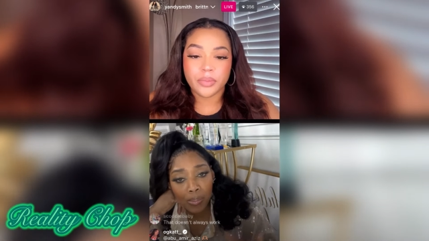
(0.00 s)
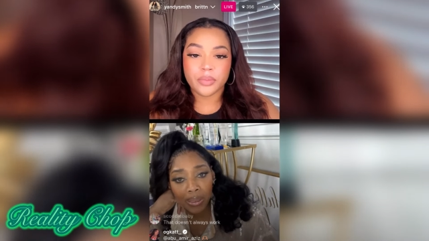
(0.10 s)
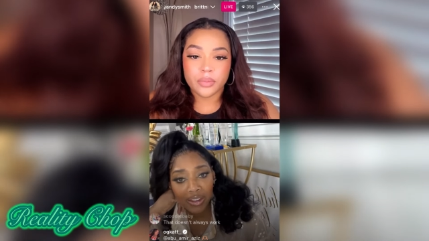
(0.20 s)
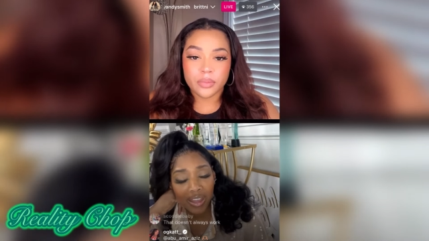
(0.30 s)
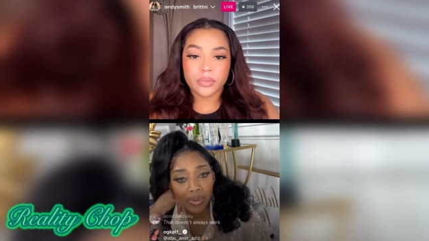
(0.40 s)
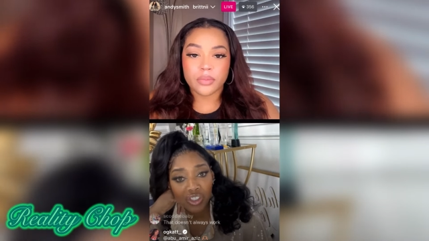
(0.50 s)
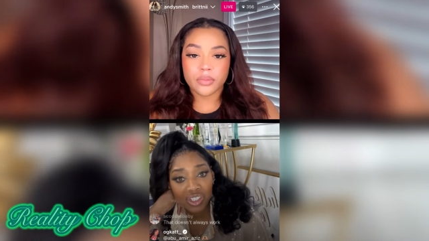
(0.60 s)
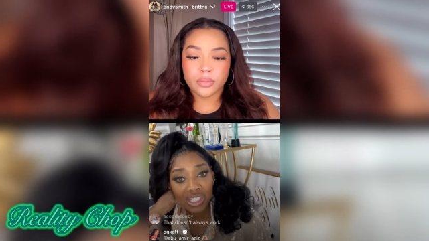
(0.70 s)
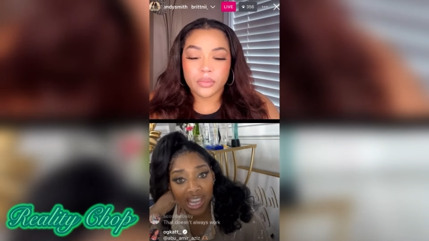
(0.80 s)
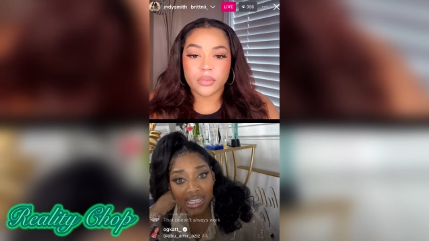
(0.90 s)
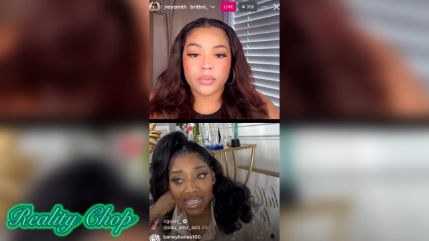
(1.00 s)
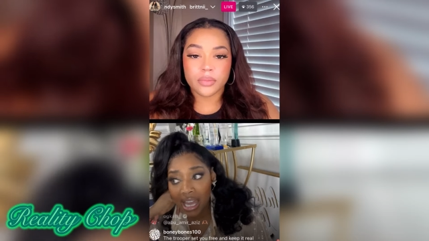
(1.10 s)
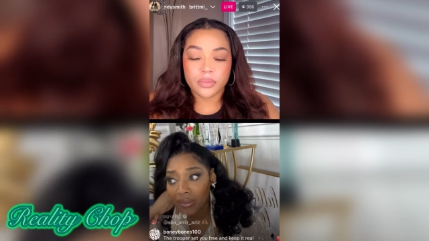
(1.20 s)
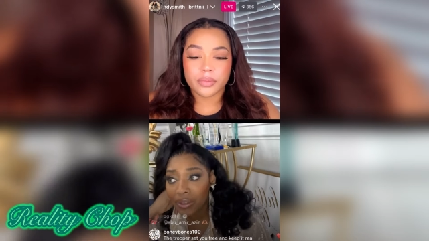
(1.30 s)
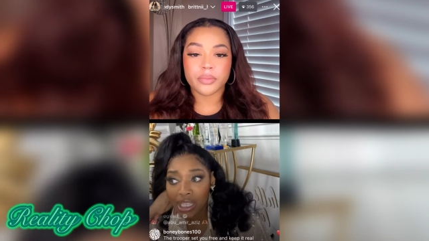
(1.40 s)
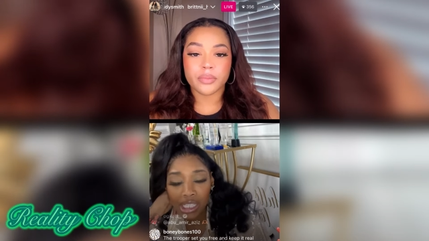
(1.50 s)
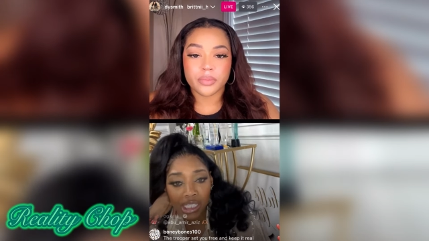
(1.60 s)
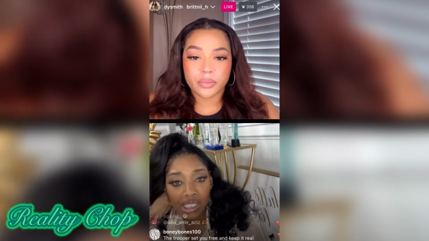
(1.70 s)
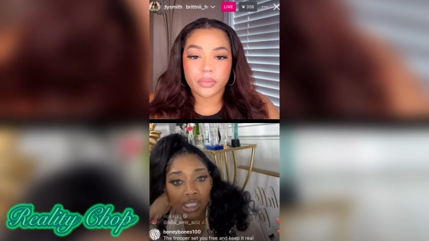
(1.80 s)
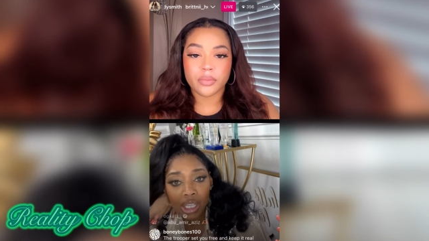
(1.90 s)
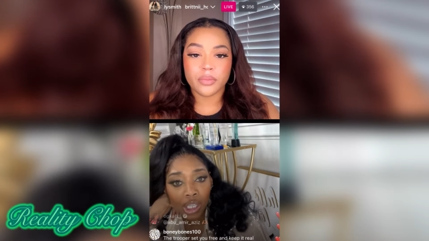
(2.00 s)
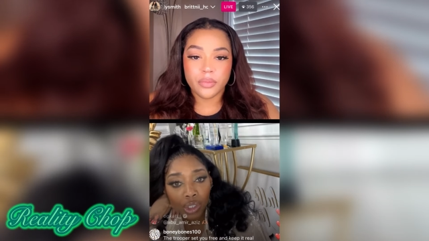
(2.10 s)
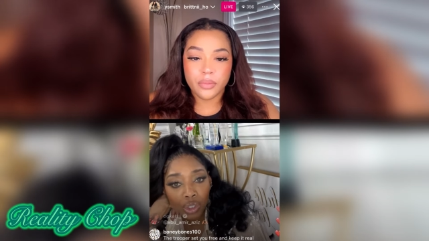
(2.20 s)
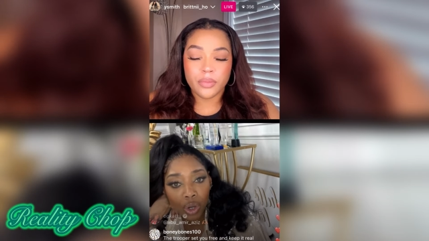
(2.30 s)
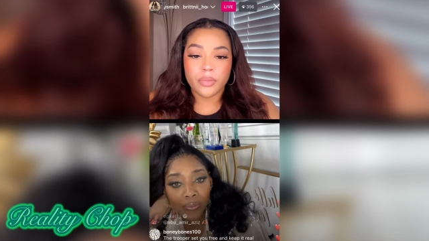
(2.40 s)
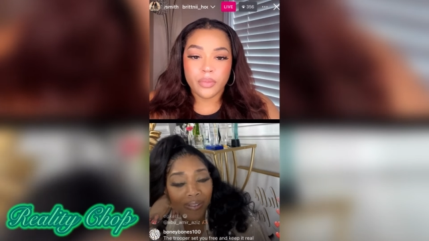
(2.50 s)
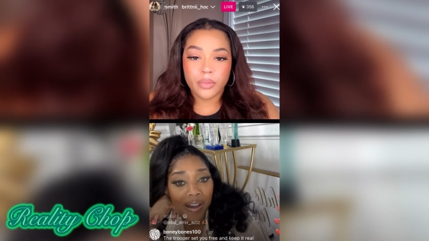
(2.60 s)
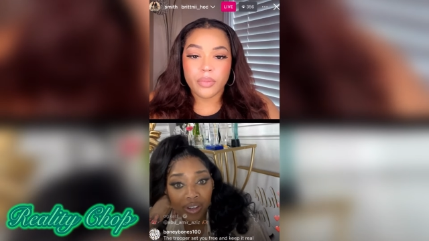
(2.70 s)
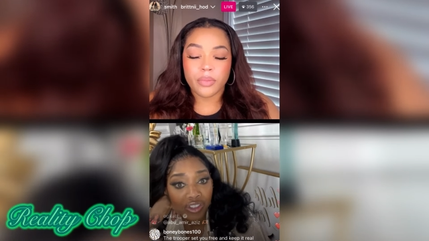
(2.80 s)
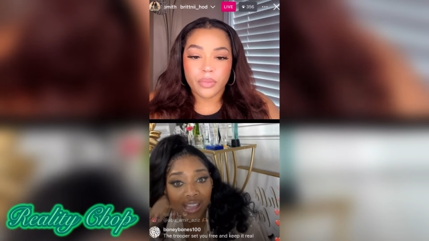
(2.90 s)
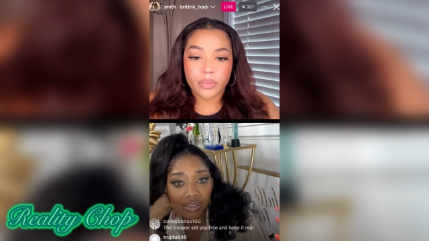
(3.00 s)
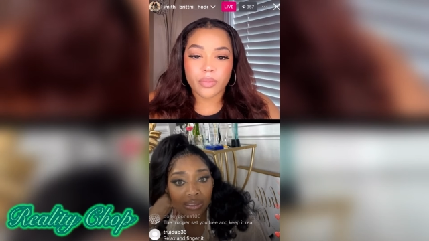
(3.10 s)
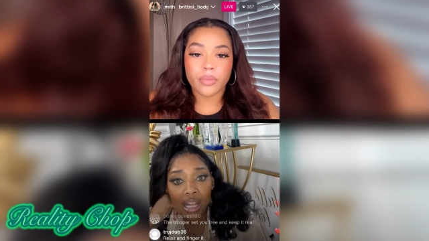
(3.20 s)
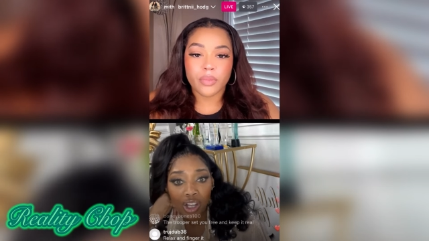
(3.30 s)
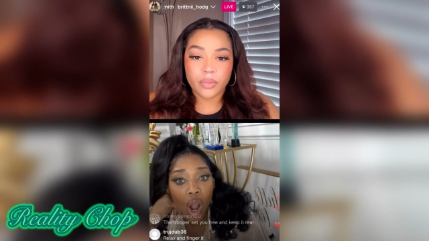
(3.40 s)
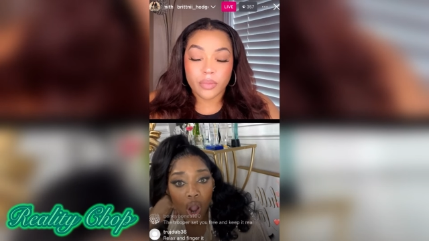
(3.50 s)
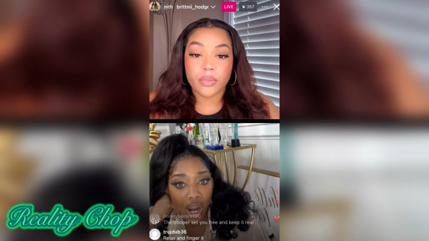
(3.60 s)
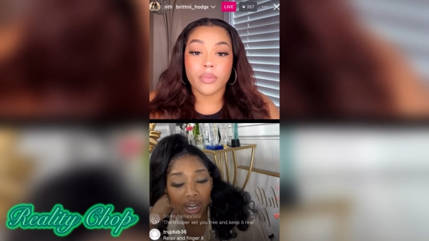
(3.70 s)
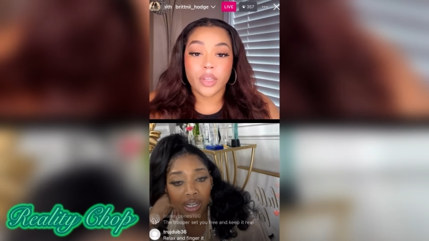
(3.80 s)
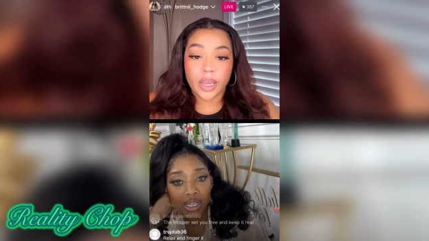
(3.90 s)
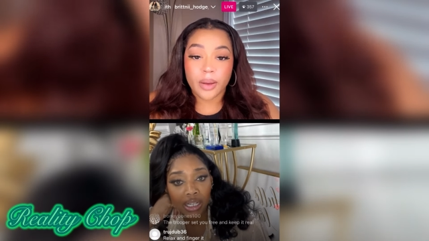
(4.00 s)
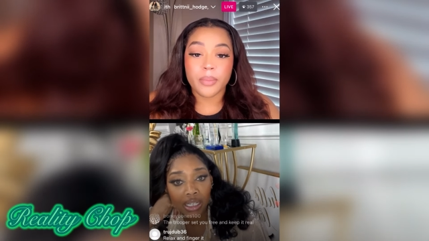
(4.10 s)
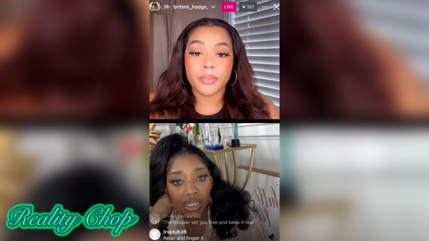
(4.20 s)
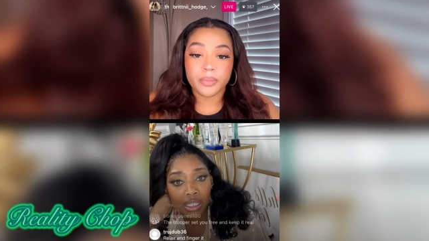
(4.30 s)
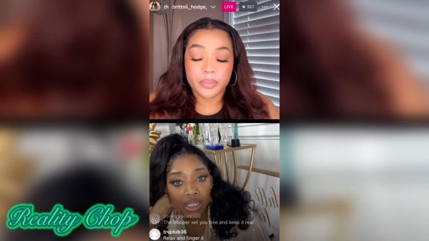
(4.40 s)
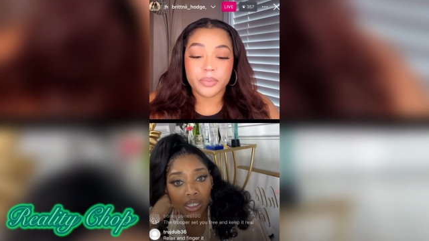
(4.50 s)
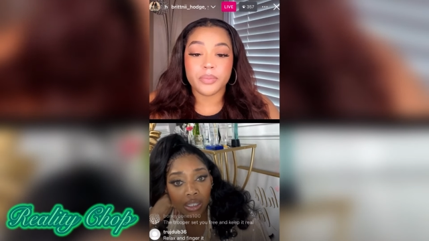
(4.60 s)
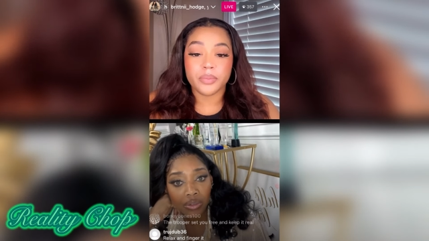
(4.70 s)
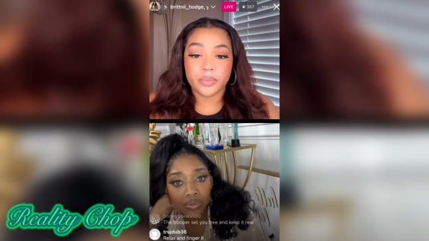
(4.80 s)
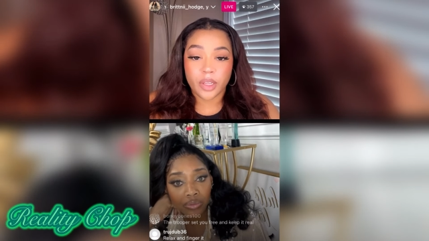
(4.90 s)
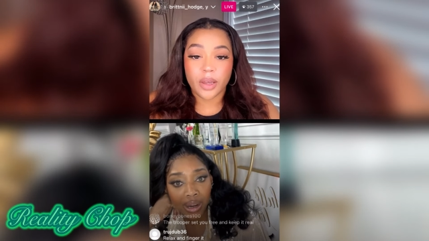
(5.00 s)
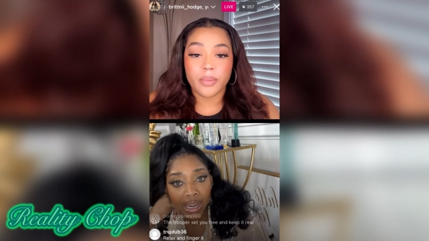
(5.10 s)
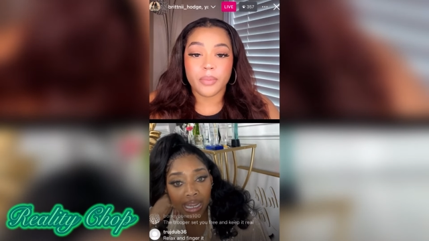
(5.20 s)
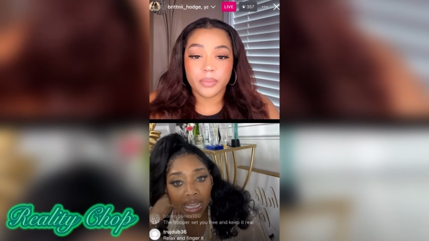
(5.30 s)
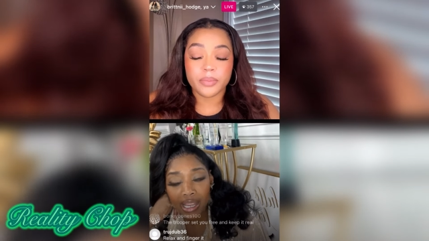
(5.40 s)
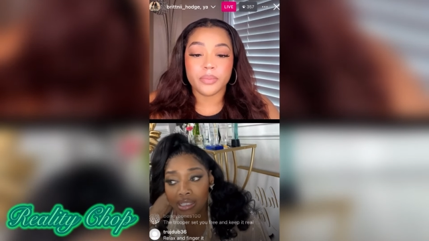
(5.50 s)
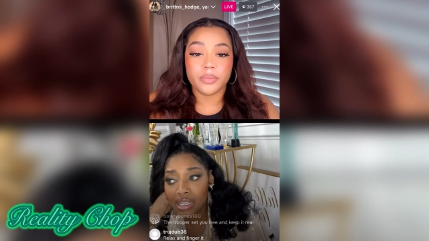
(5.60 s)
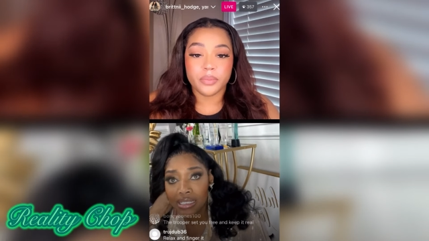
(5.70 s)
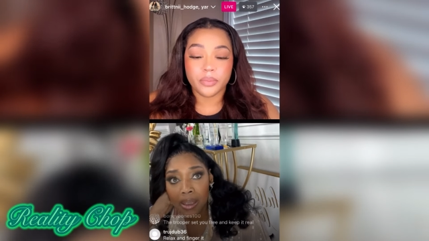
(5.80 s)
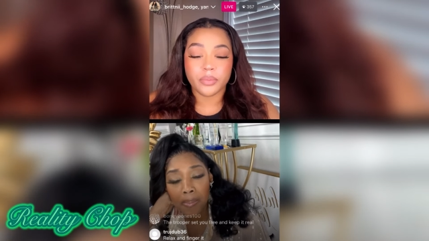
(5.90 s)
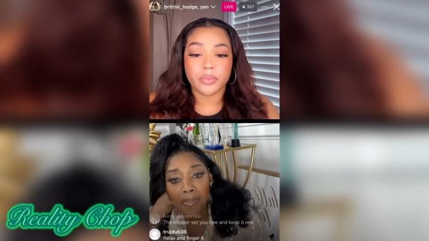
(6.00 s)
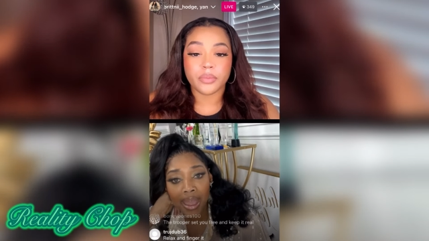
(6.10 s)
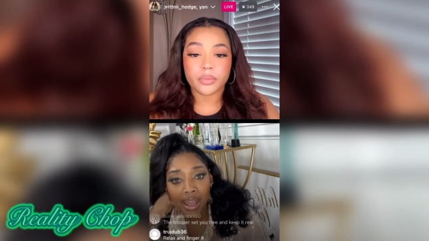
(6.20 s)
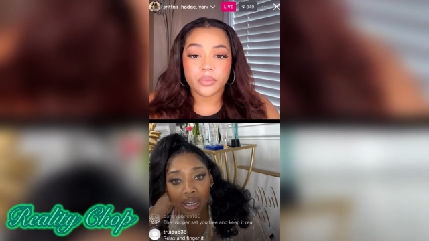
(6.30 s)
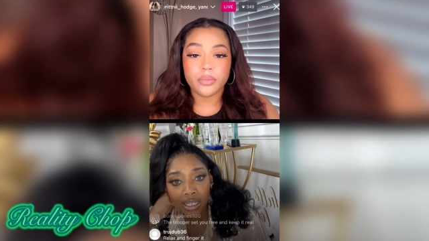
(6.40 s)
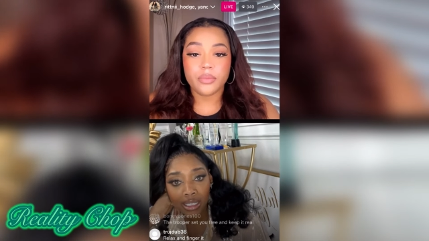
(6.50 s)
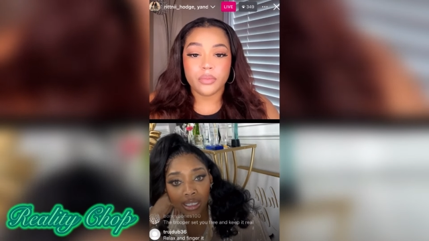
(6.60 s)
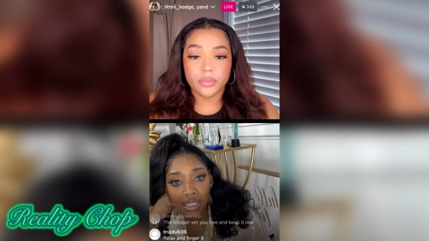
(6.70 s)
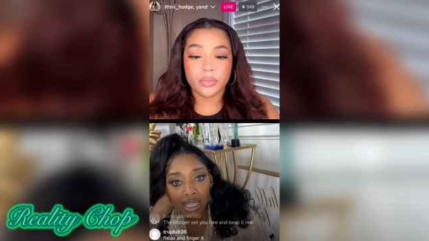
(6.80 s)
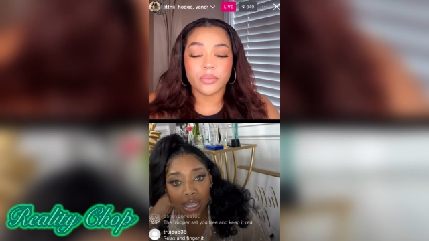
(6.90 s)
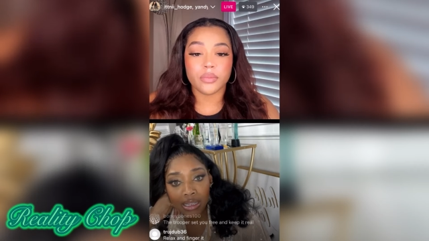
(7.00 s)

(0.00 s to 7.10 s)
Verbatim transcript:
Speaker 1: player that was just yanked out of his, you know, five hundred thousand thousand dollar car, right? Yep. It doesn't matter. Mm-hmm.